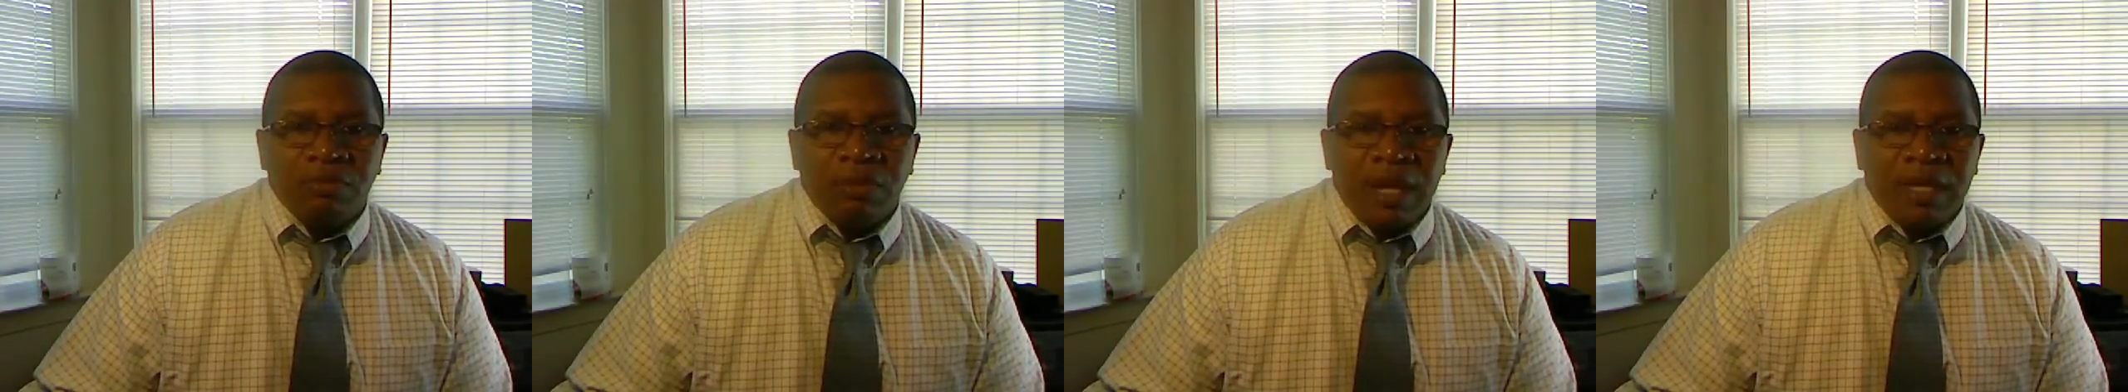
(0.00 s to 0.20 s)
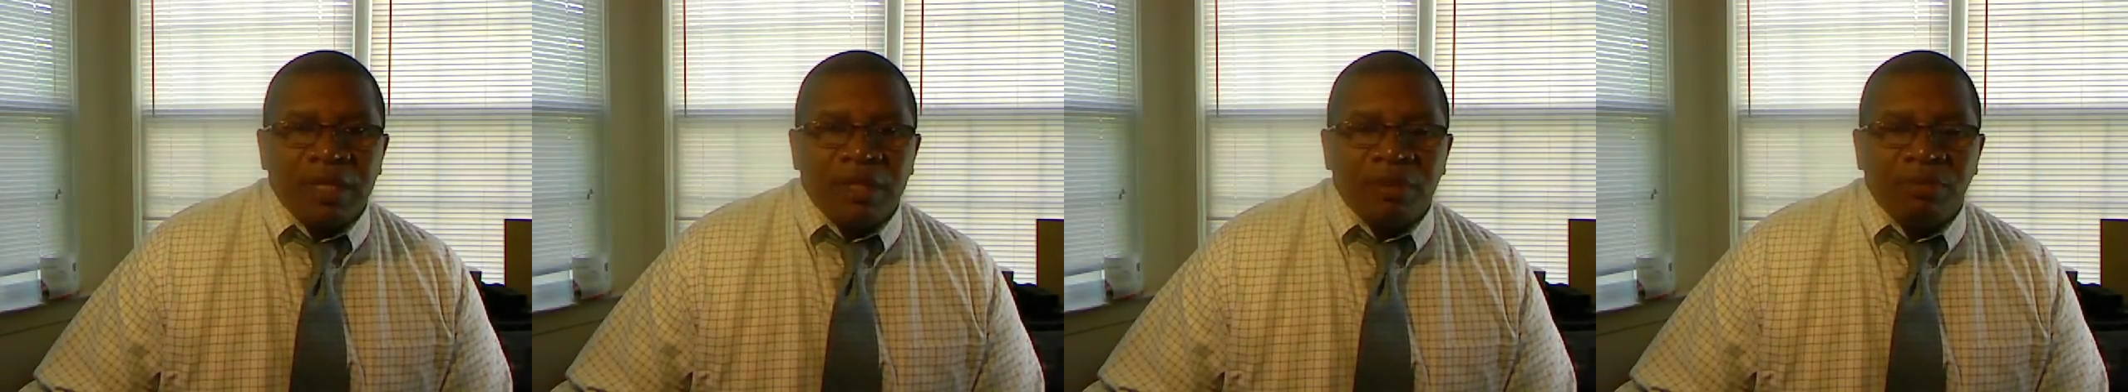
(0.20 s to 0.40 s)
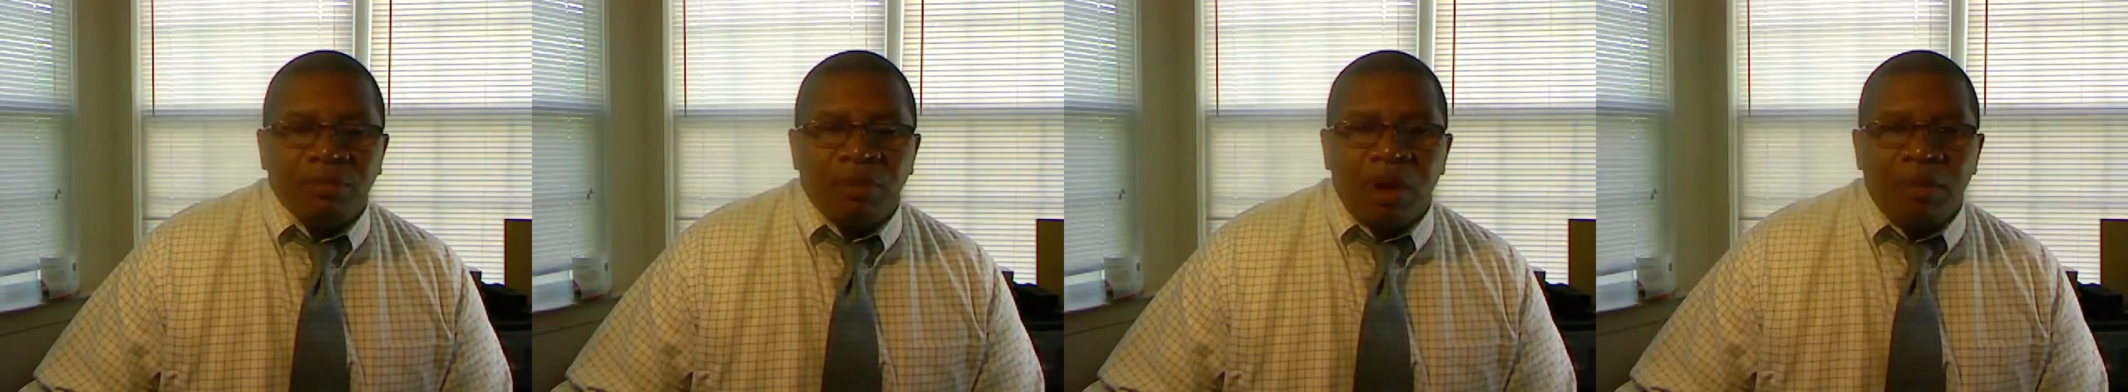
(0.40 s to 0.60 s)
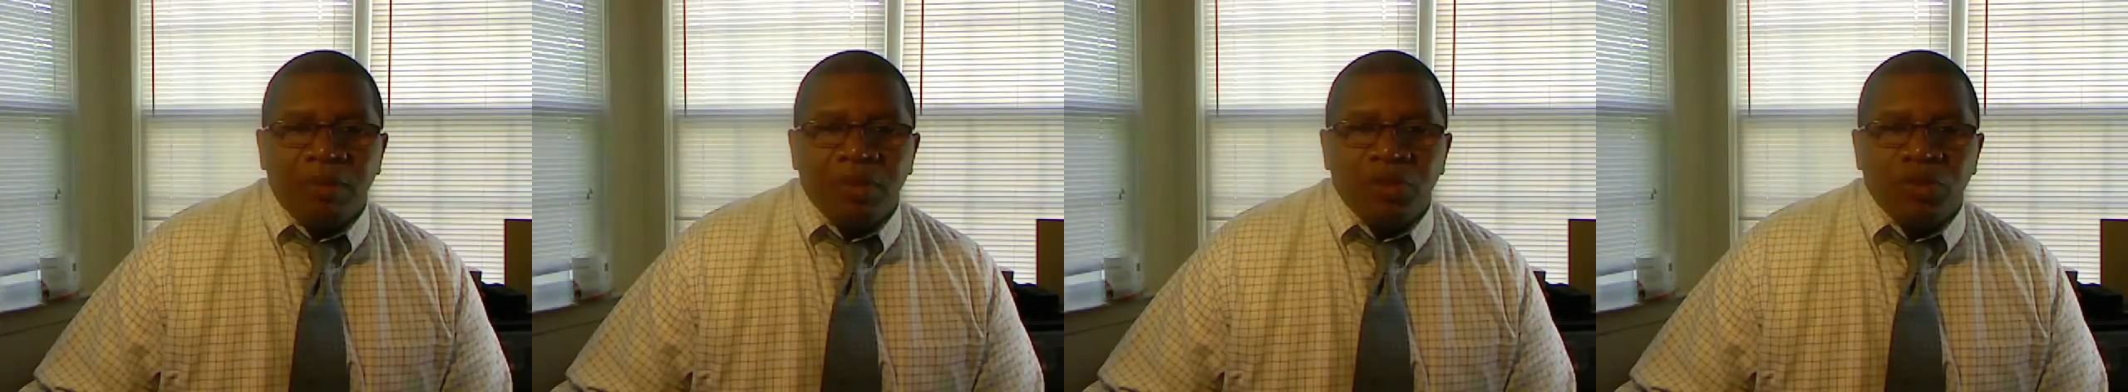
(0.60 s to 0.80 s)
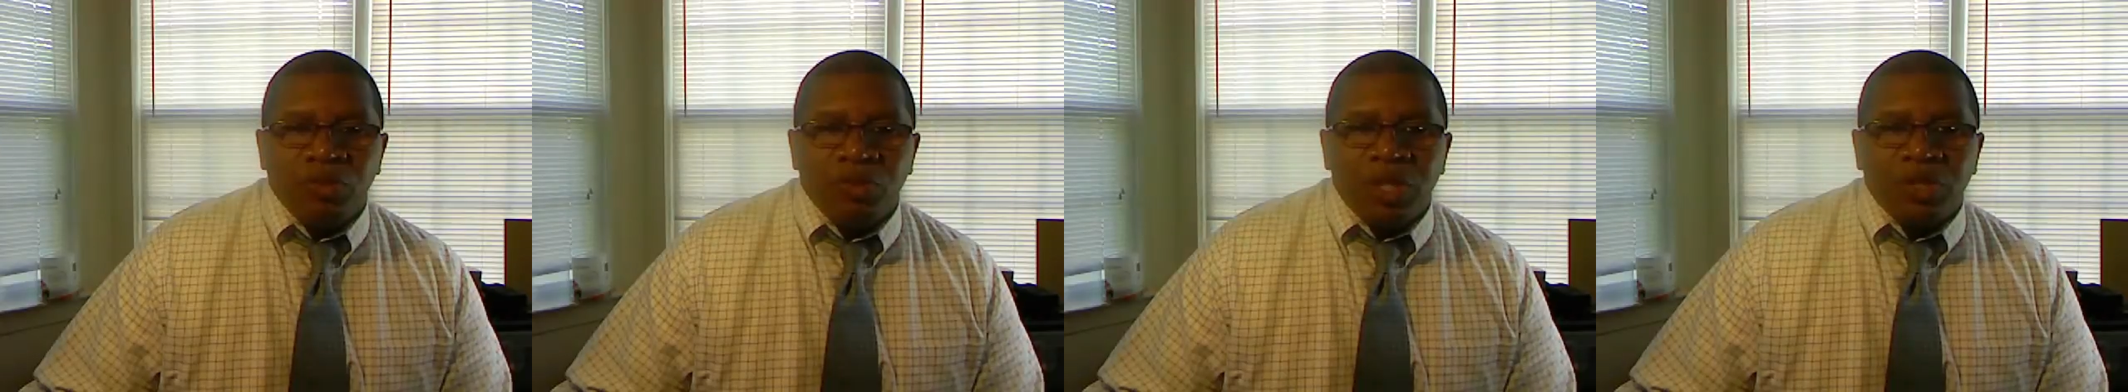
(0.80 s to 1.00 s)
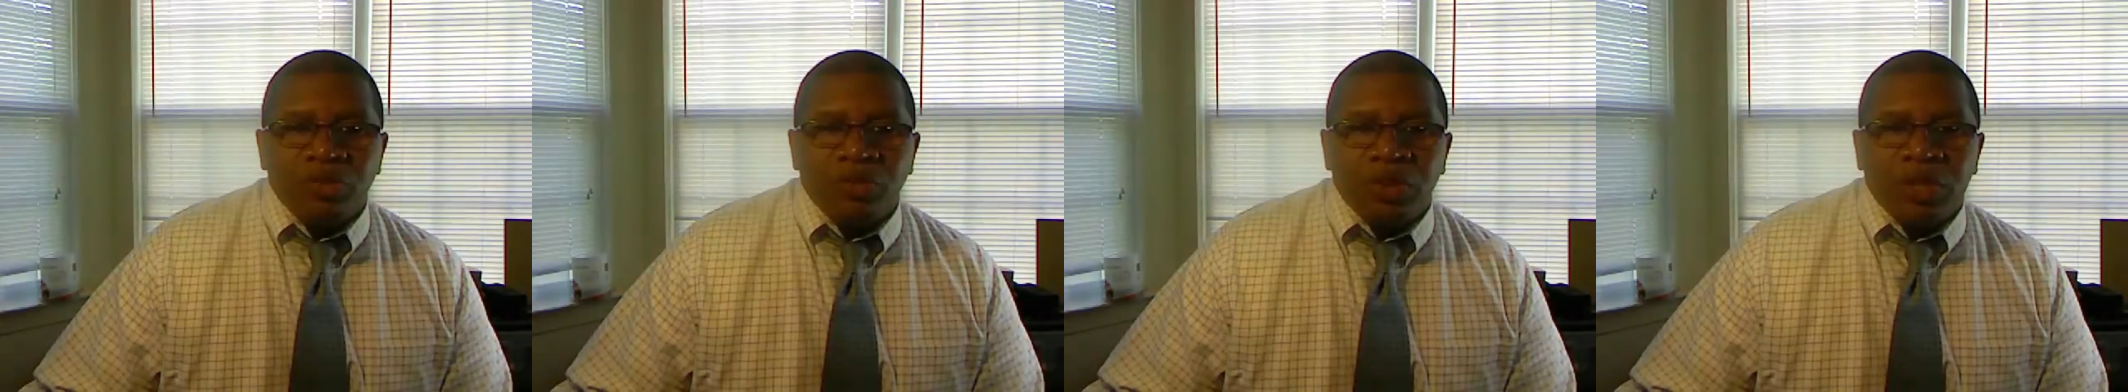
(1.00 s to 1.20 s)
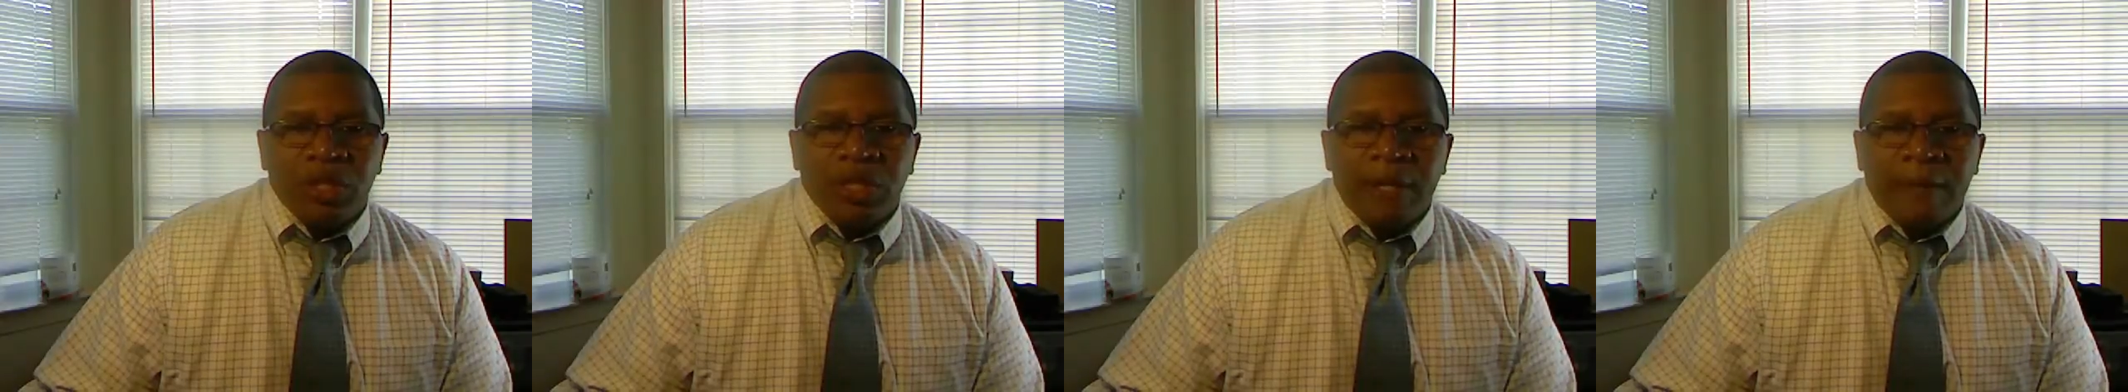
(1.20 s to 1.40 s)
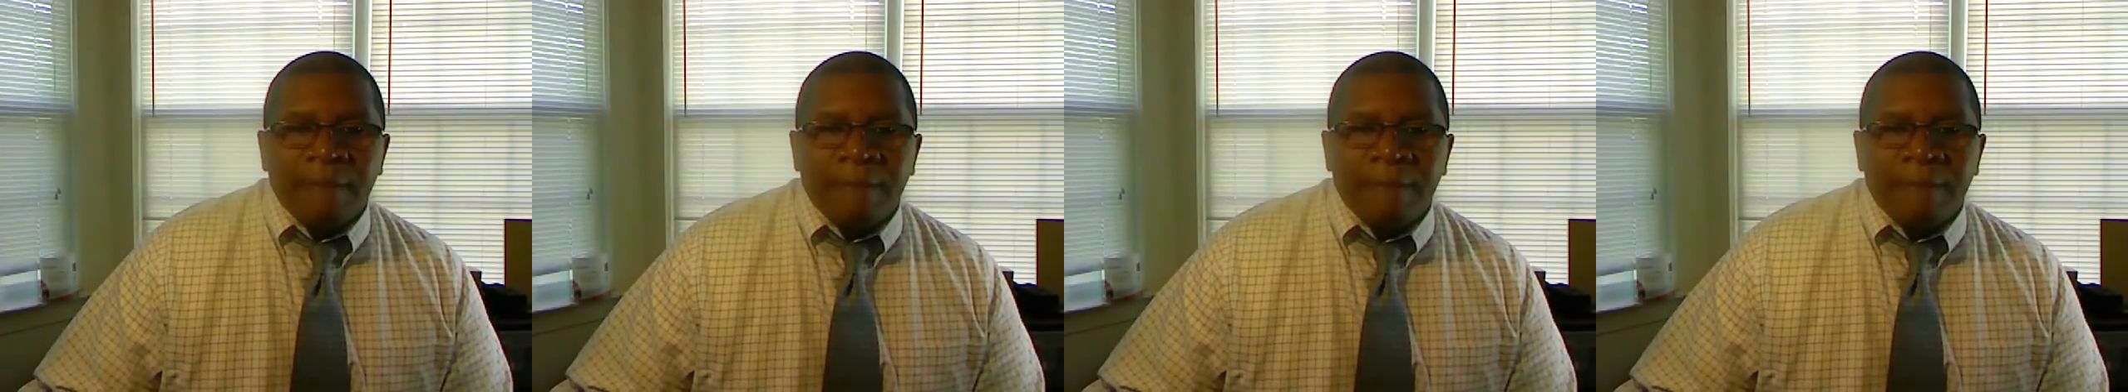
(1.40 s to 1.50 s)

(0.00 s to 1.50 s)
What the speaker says: by the Department of Treasury,